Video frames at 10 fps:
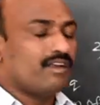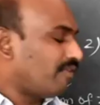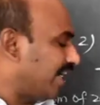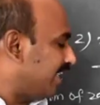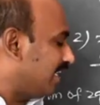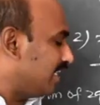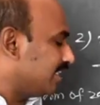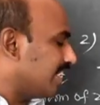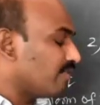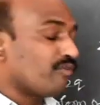finally
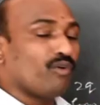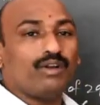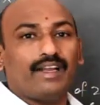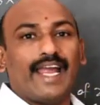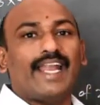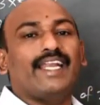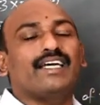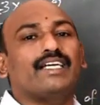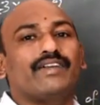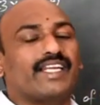therefore,
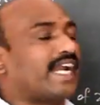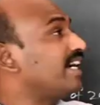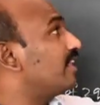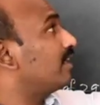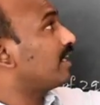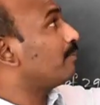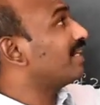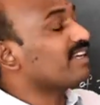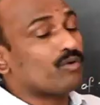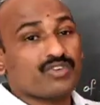and we
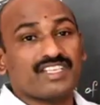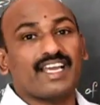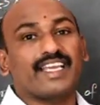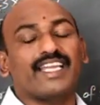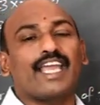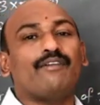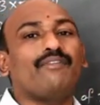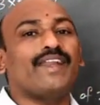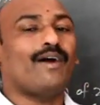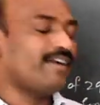repeat the question again.
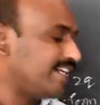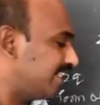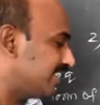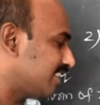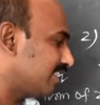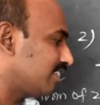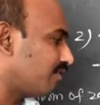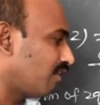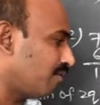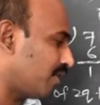Every odd integer in the
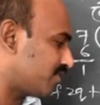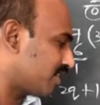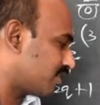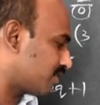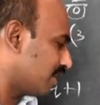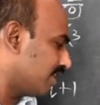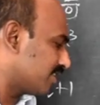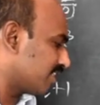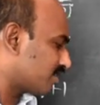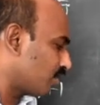form of
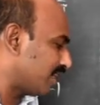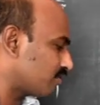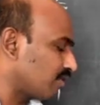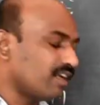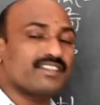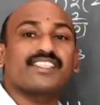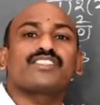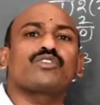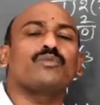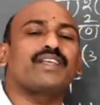6q plus 1 or
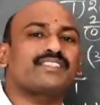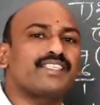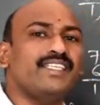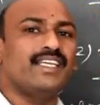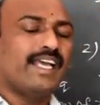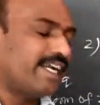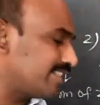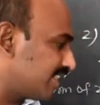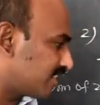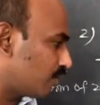6q plus 3 and
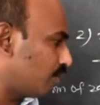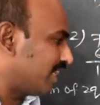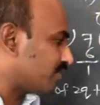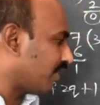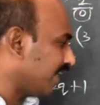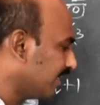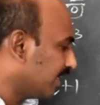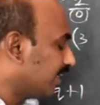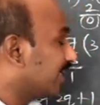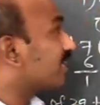6q plus
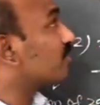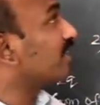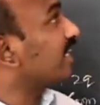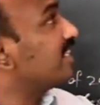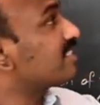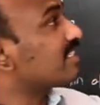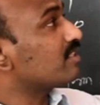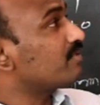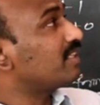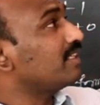5. Next we can
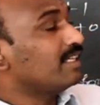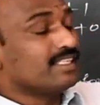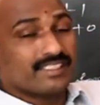discuss with